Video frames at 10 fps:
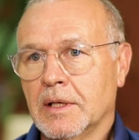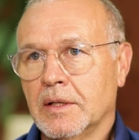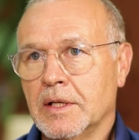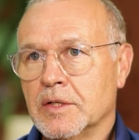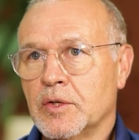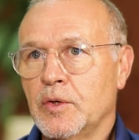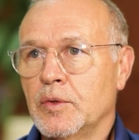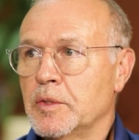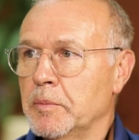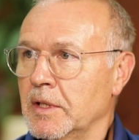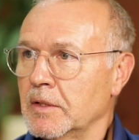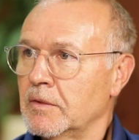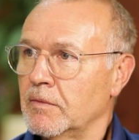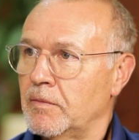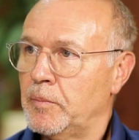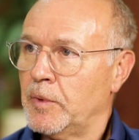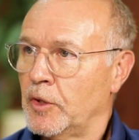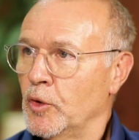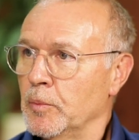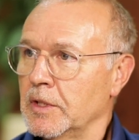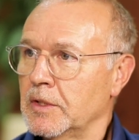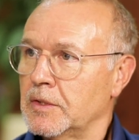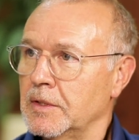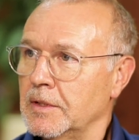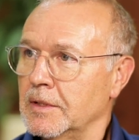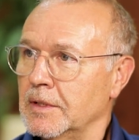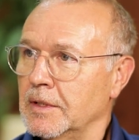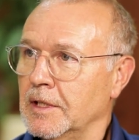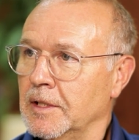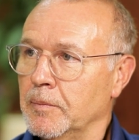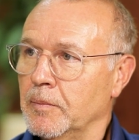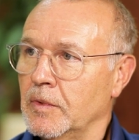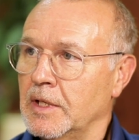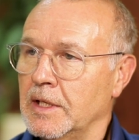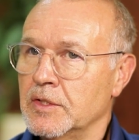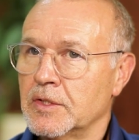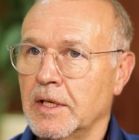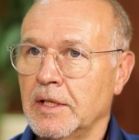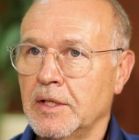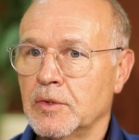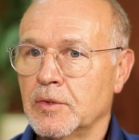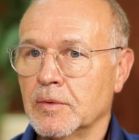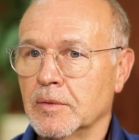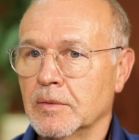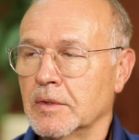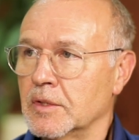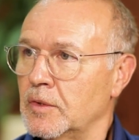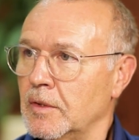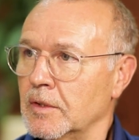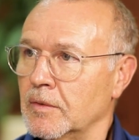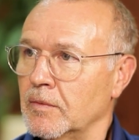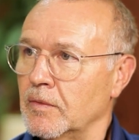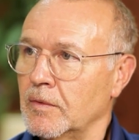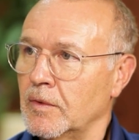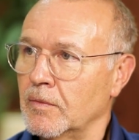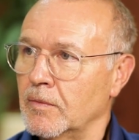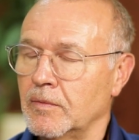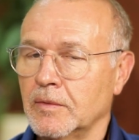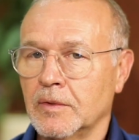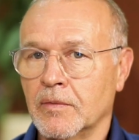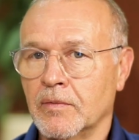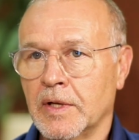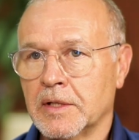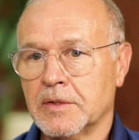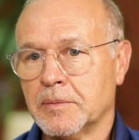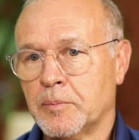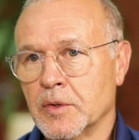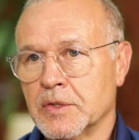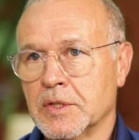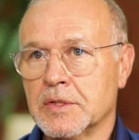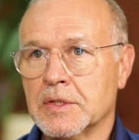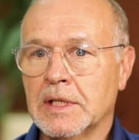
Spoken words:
There's a huge amount of procurement that is going into the start of that process.